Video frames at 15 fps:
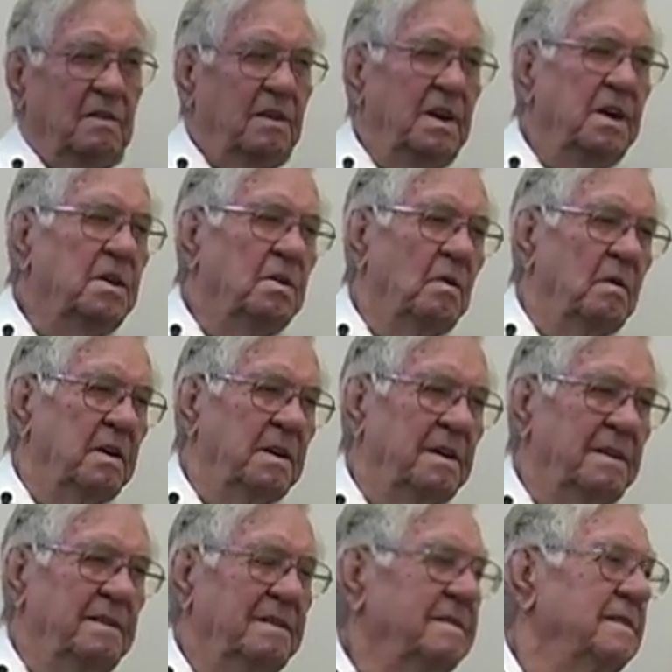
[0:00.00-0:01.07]

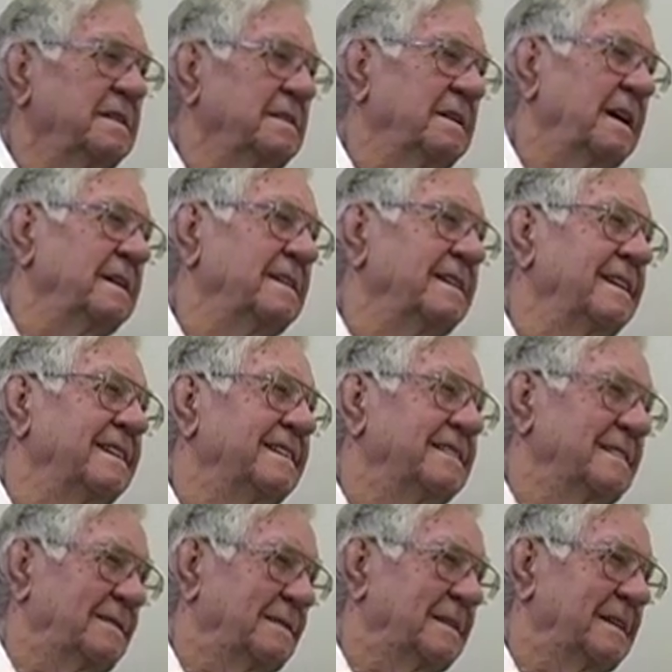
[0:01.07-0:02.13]
decoying. Oh yeah,
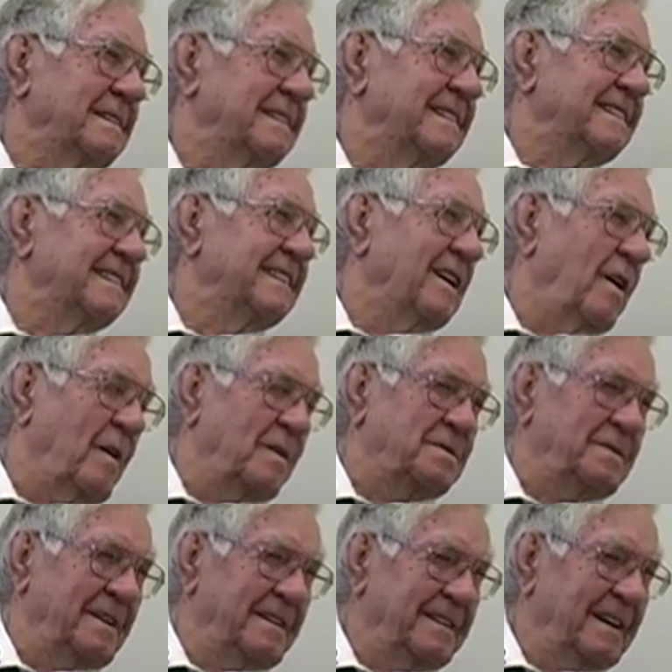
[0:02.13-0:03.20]
Admiral Halsey.
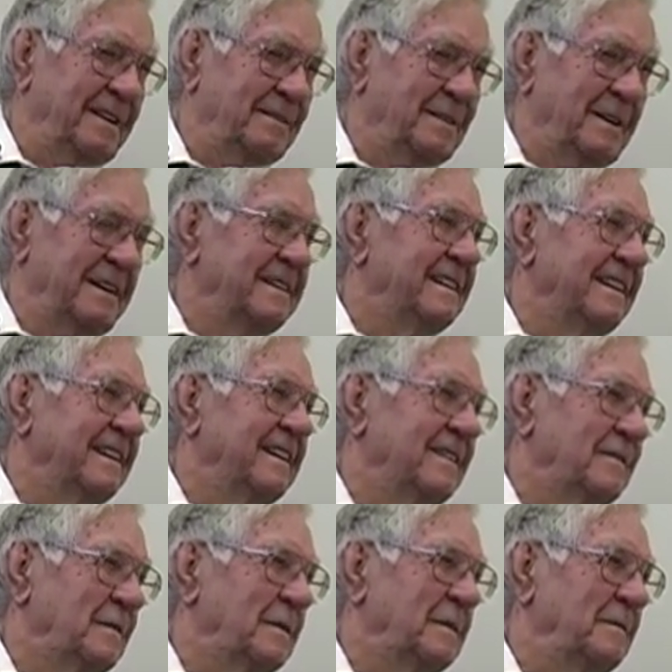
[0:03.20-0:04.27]
Halsey, yeah. Bull
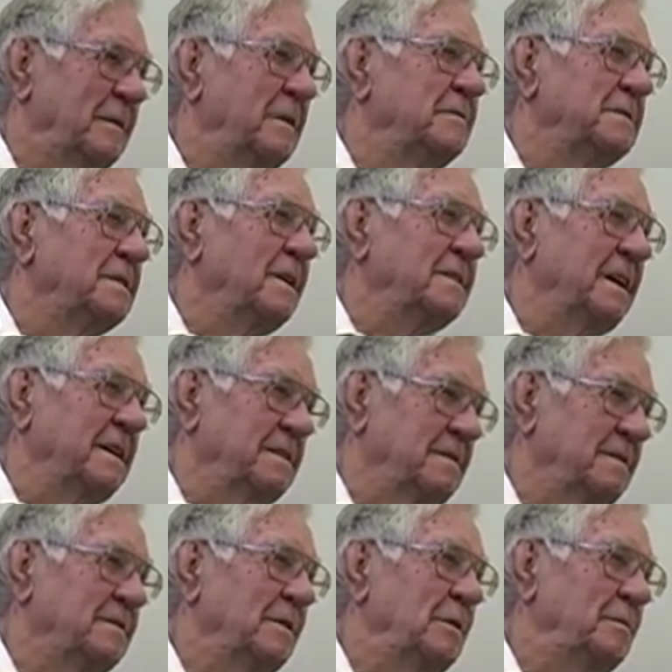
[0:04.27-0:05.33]
Halsey. And we was on
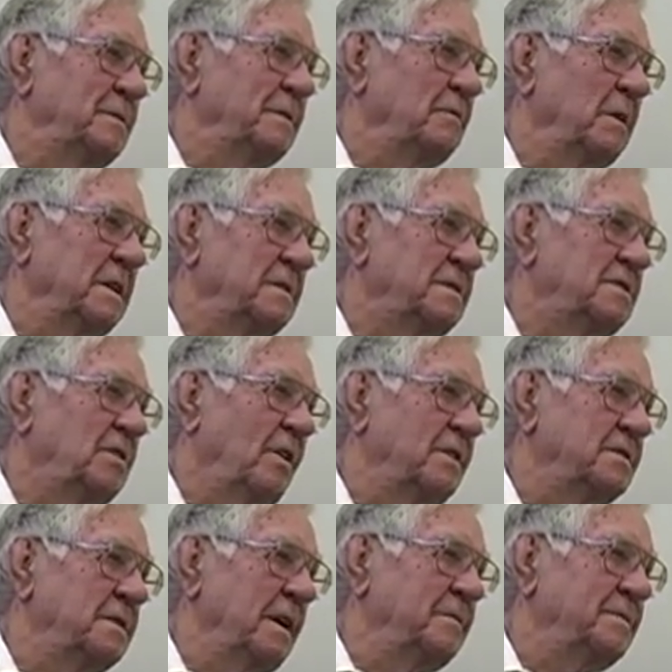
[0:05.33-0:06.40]
that group that went
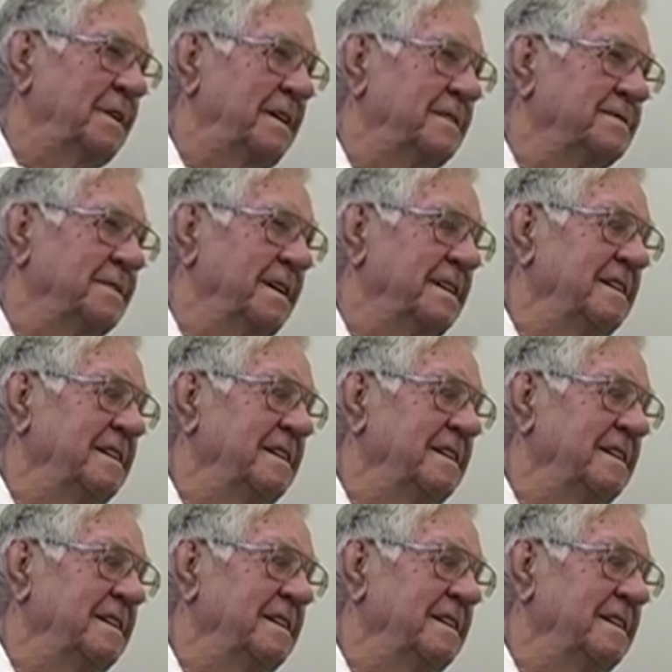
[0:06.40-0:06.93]
charging up there. See.